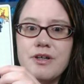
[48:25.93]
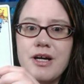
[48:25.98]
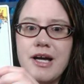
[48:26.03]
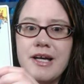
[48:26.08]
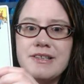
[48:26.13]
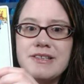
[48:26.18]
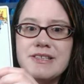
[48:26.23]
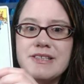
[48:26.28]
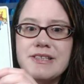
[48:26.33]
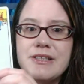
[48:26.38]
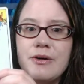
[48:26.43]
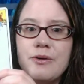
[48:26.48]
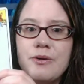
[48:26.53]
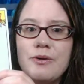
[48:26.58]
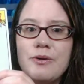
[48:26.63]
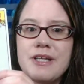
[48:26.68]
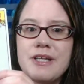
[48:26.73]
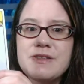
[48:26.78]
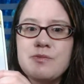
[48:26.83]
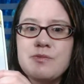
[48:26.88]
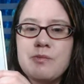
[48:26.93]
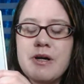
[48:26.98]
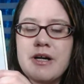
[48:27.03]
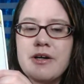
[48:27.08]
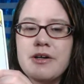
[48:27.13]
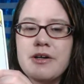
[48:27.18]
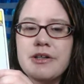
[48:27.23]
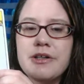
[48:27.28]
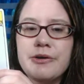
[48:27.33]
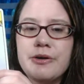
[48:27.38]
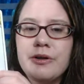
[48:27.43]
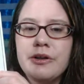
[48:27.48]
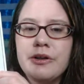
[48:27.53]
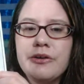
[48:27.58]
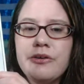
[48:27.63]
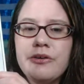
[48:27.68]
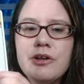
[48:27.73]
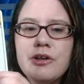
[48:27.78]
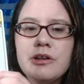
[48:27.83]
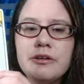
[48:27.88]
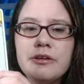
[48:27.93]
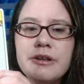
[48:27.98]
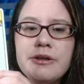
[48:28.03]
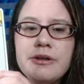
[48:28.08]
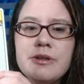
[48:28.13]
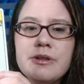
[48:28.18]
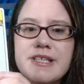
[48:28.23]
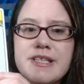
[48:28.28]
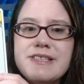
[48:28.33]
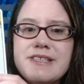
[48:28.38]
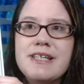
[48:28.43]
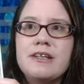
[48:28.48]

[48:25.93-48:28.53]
And so it's where you're a little clueless,